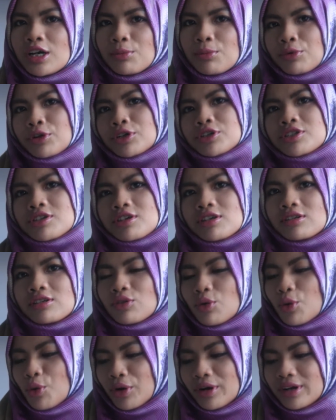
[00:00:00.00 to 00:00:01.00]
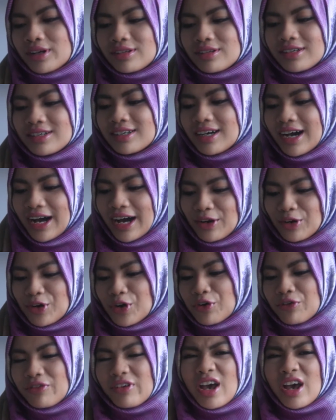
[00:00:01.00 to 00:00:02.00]
person, or I don't
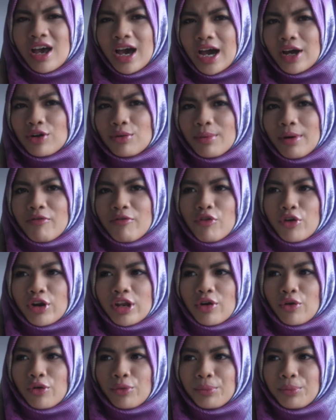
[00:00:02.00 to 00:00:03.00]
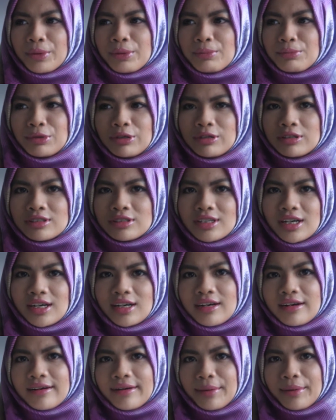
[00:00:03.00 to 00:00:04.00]
know about 40-year-old people.
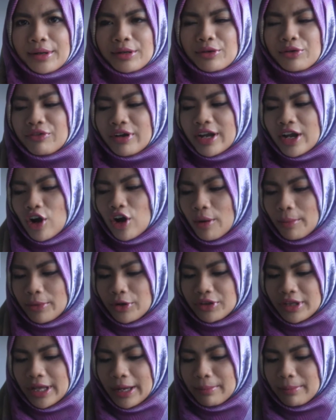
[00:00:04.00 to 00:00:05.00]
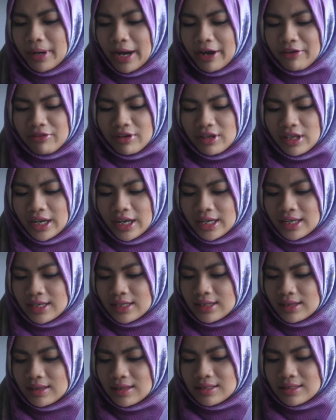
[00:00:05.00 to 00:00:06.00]
I don't know if I can comment on that, but I feel
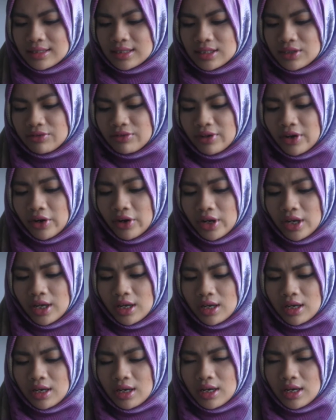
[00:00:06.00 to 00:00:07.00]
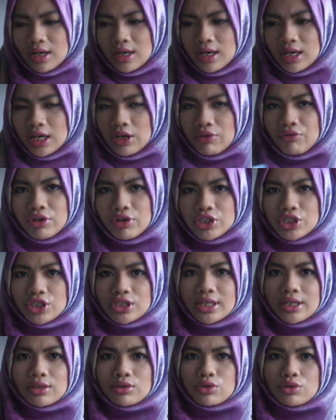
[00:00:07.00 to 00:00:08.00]
like this is it reaches
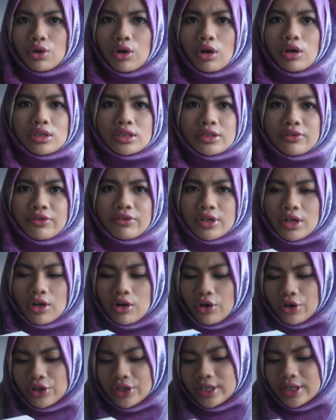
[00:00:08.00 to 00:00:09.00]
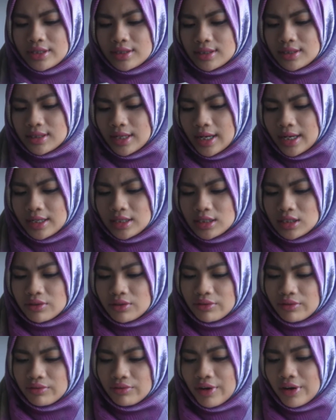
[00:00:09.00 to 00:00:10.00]
out to all different audience, and it's
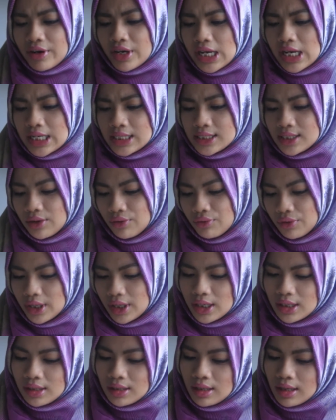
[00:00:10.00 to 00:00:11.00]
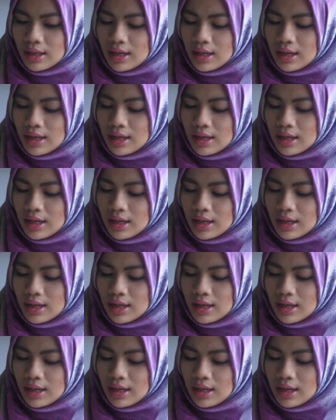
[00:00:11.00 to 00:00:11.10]
a very easy read,